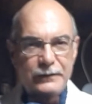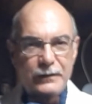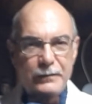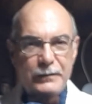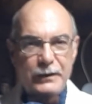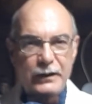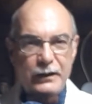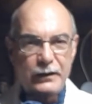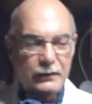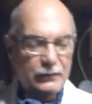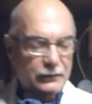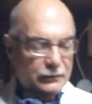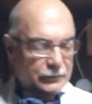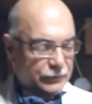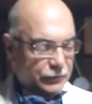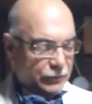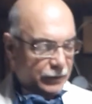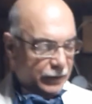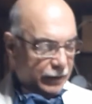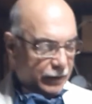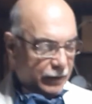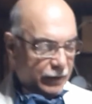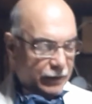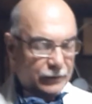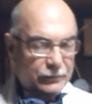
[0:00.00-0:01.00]
from here to
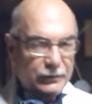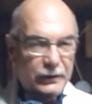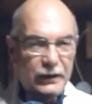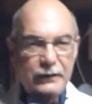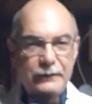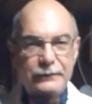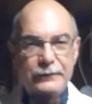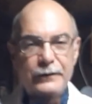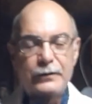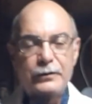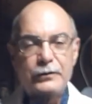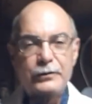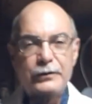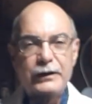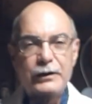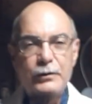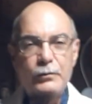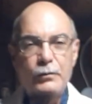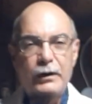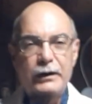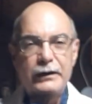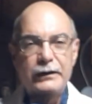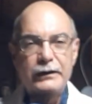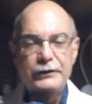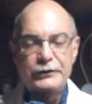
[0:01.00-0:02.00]
the other end for
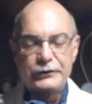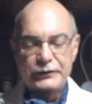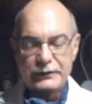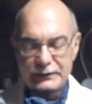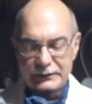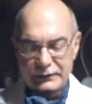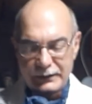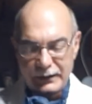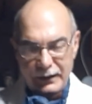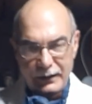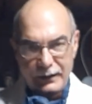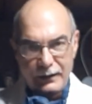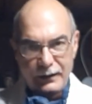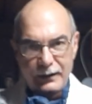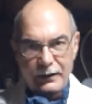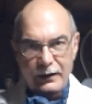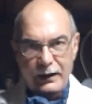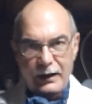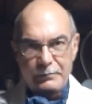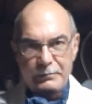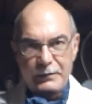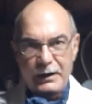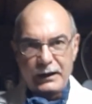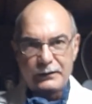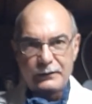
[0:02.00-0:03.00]
31 inches
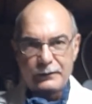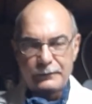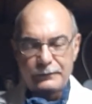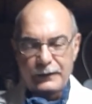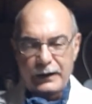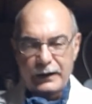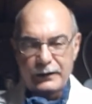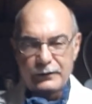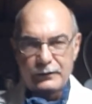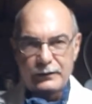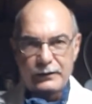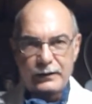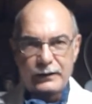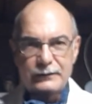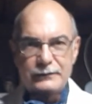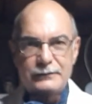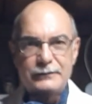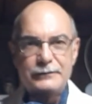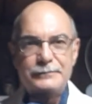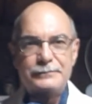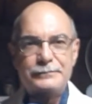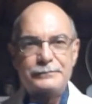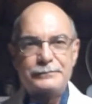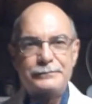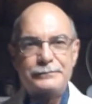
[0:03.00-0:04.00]
and make the final cut.